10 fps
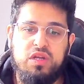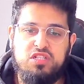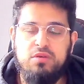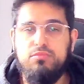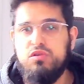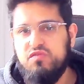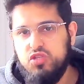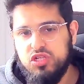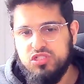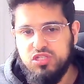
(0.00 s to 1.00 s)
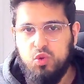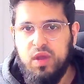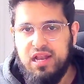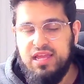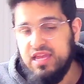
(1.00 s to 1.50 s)
can move just as
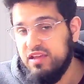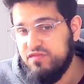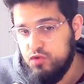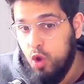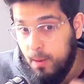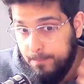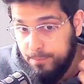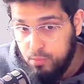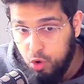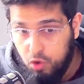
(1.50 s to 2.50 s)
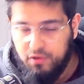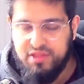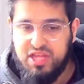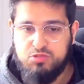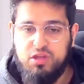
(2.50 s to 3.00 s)
quickly, if not more, right?
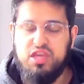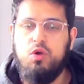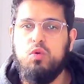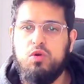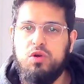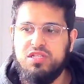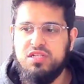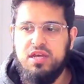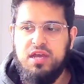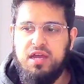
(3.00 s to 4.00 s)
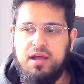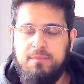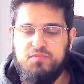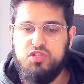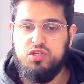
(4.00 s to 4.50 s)
That's why they're all coins. Uh,
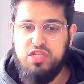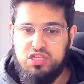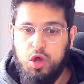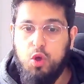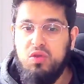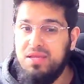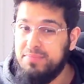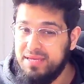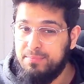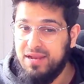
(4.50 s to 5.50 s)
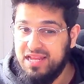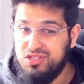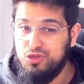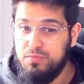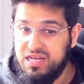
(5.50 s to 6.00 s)
so you need to only be in plays
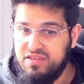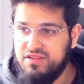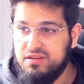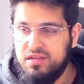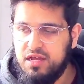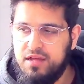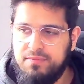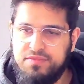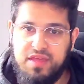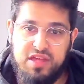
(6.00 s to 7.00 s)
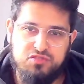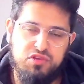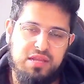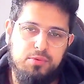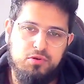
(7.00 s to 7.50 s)
you believe in. Um, and that's
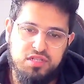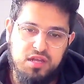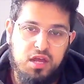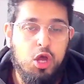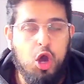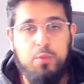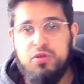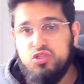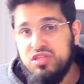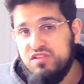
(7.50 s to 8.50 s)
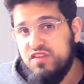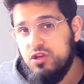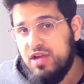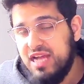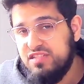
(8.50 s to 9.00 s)
really important. Hope you enjoyed this video,
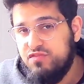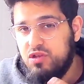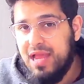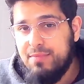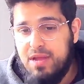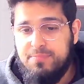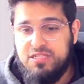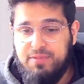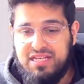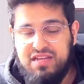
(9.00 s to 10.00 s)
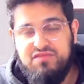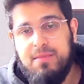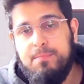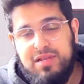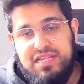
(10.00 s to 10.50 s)
guys. If you like my perspective, then
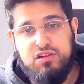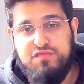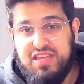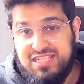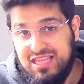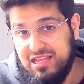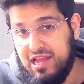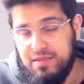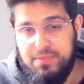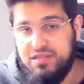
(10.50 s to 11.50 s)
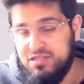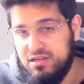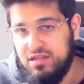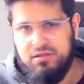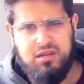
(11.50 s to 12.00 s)
please don't forget to hit the like button,
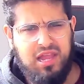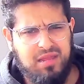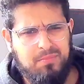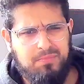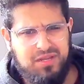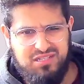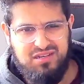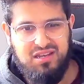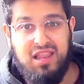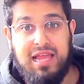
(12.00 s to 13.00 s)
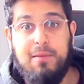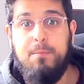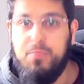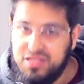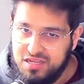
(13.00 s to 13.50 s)
like button, like
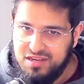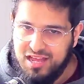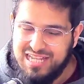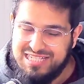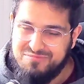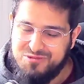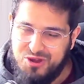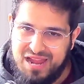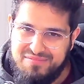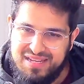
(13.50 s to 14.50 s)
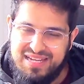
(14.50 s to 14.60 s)
button, and subscribe.